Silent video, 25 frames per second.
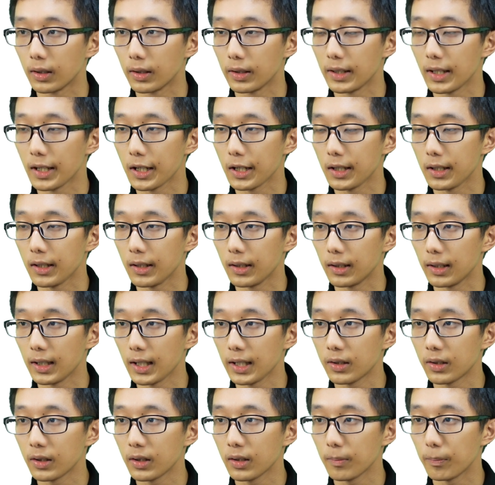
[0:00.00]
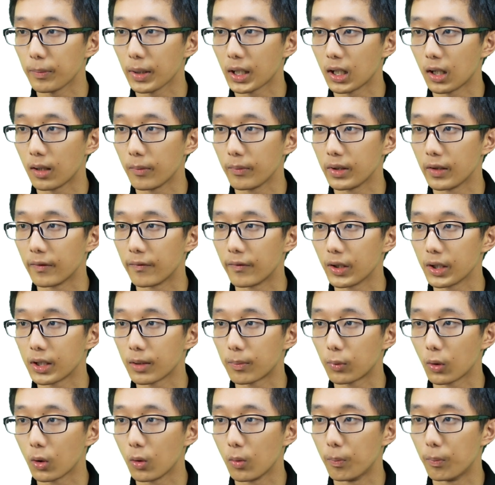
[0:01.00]
They later become the
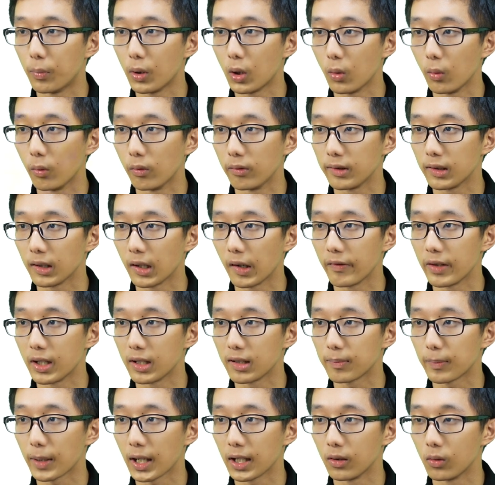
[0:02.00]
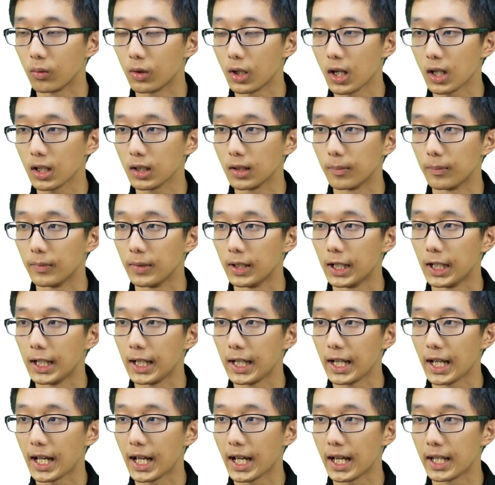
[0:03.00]
vertebral bones of the spinal column
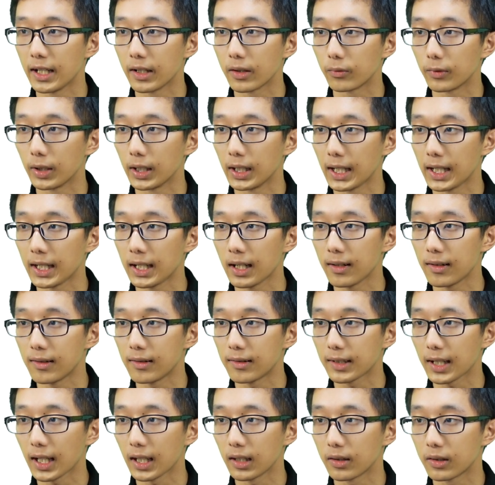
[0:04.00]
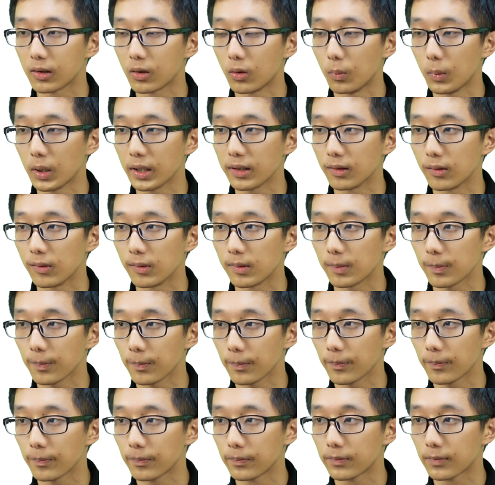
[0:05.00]
and related skeletal muscles.
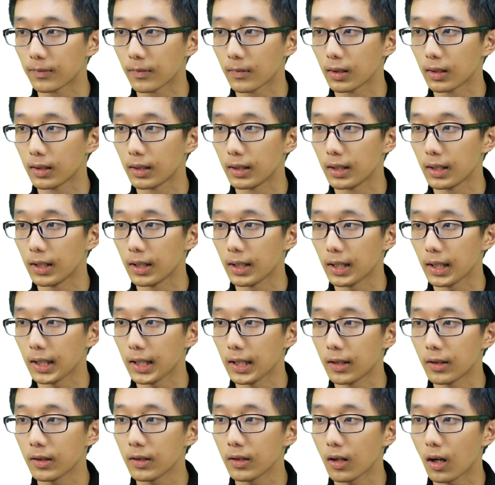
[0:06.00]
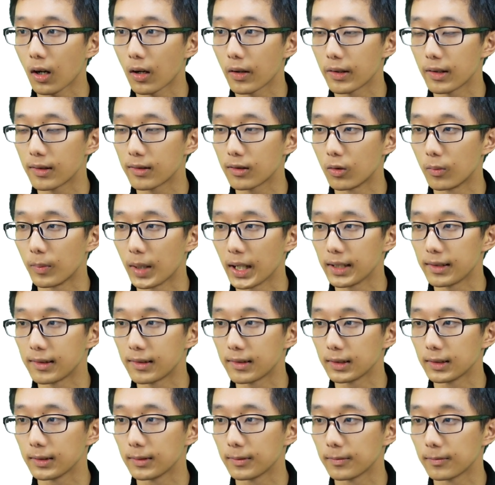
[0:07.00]
Here are the
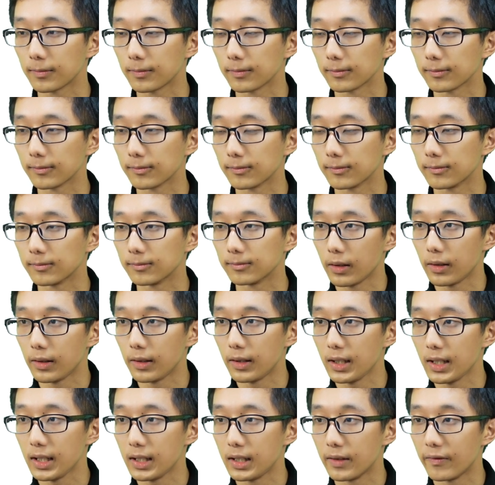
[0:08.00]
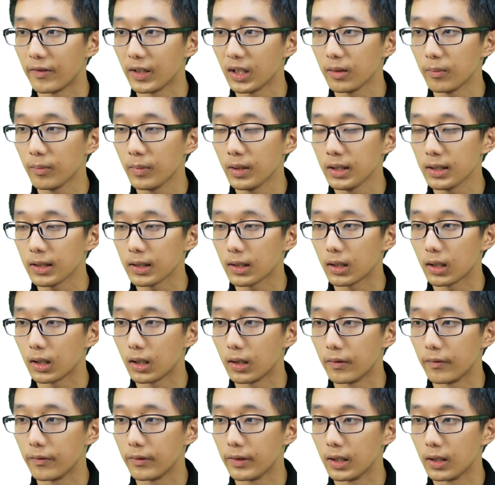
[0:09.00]
somites. The development
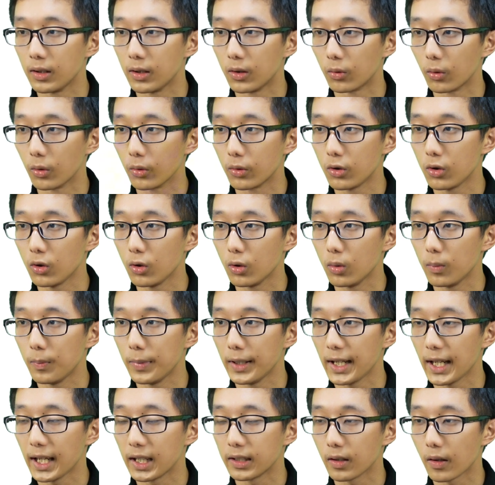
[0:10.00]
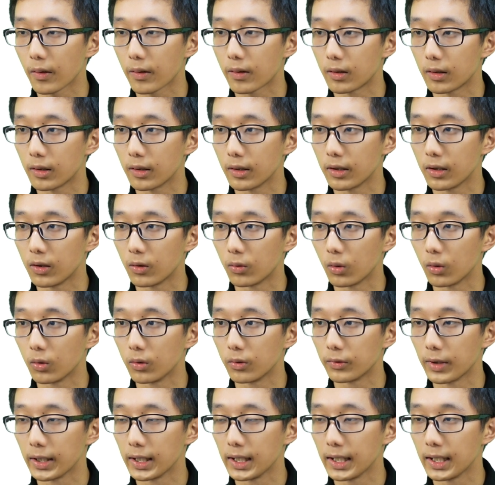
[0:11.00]
of the neural tube and other
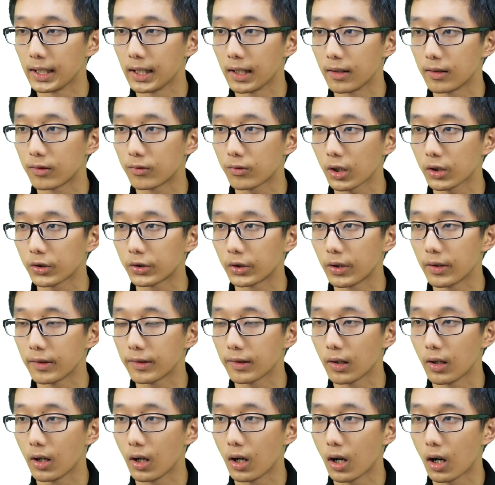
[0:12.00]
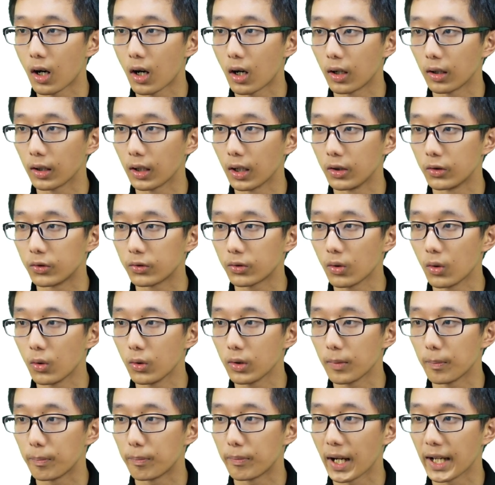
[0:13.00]
neural-related structures are
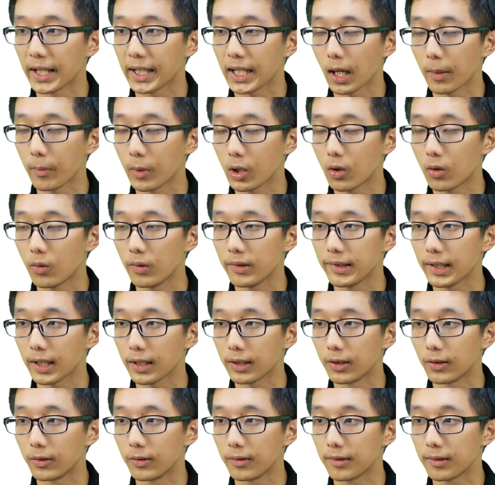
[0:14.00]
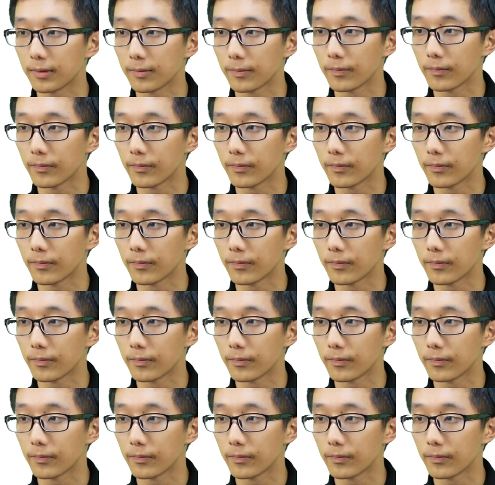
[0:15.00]
controlled by chemical signals.